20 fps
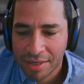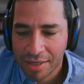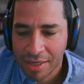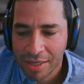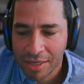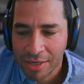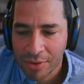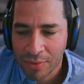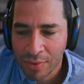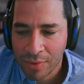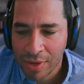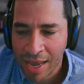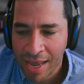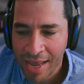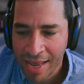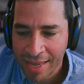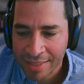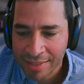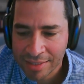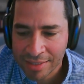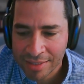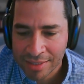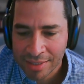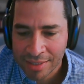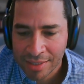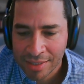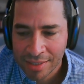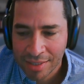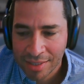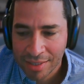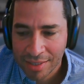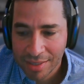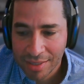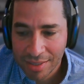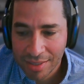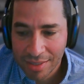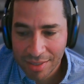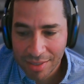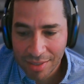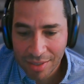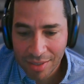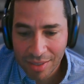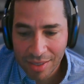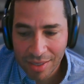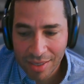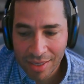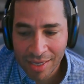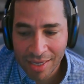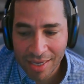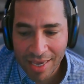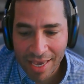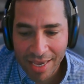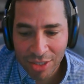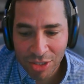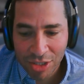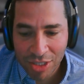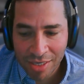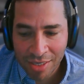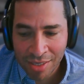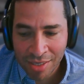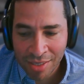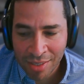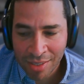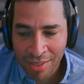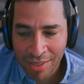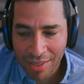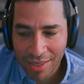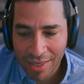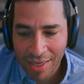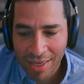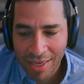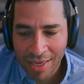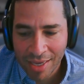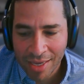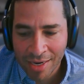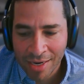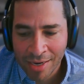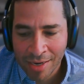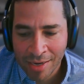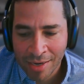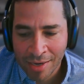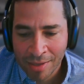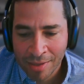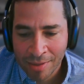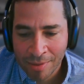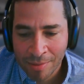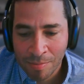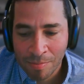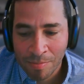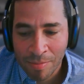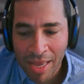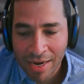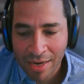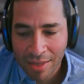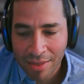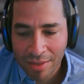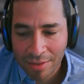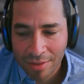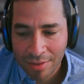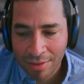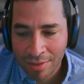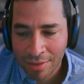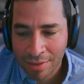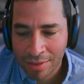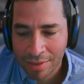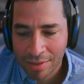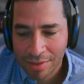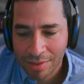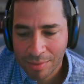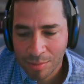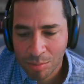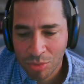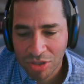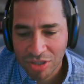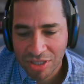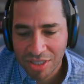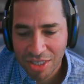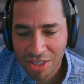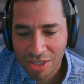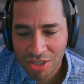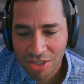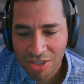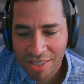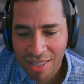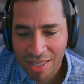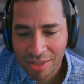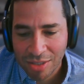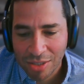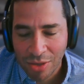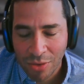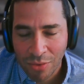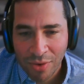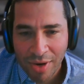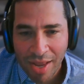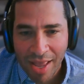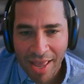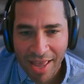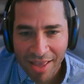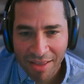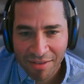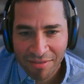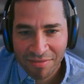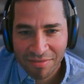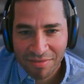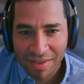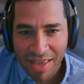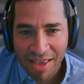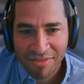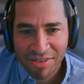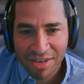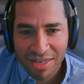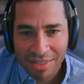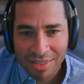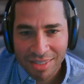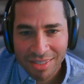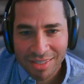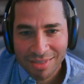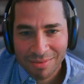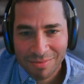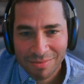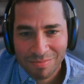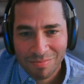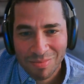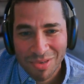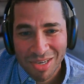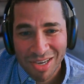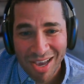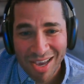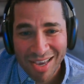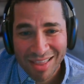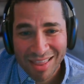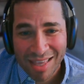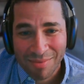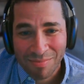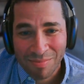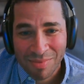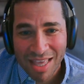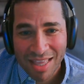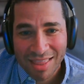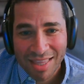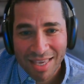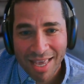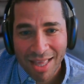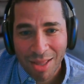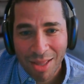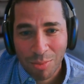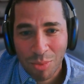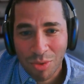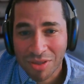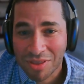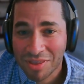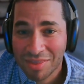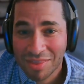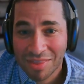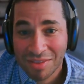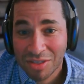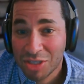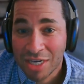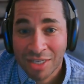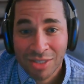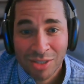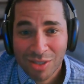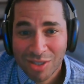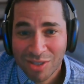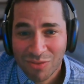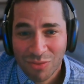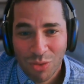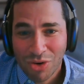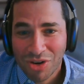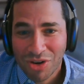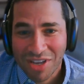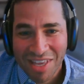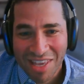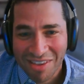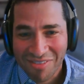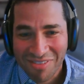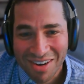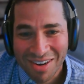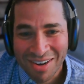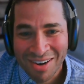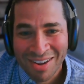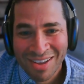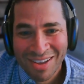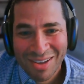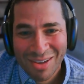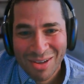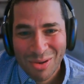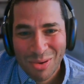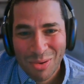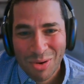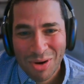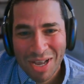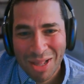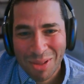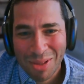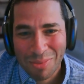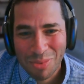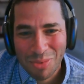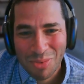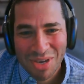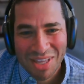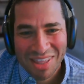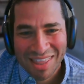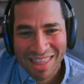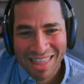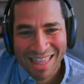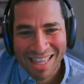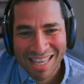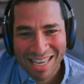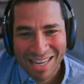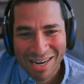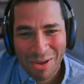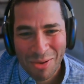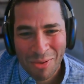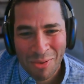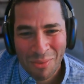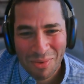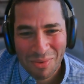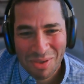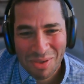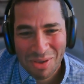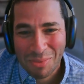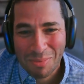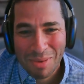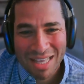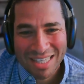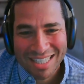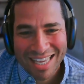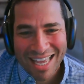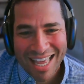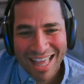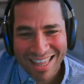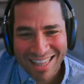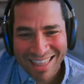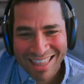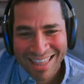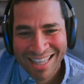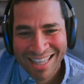not engaging in medical procedures that don't have evidence behind them that they help with gender dysphoria even, or help with, your mental health,